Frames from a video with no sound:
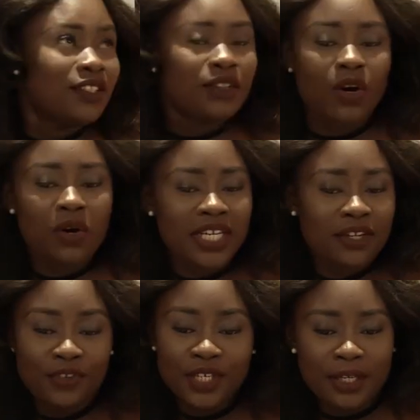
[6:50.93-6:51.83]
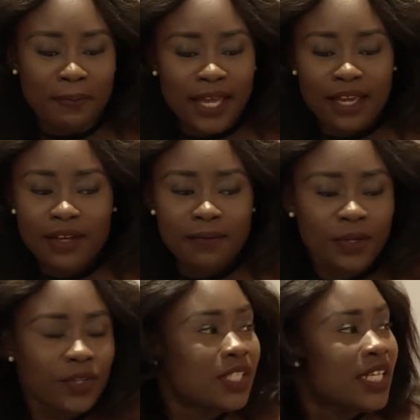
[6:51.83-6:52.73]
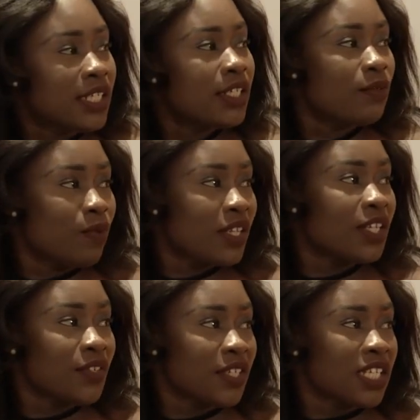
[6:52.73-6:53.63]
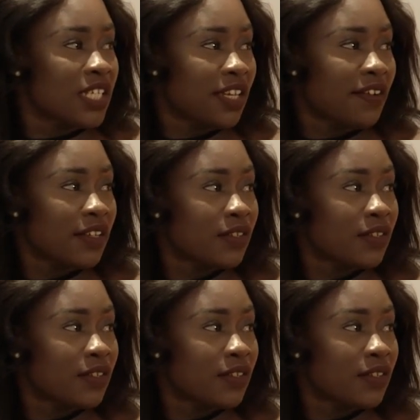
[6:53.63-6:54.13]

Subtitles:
No, I didn't feel any pain because they did it whilst they're doing the cesarean.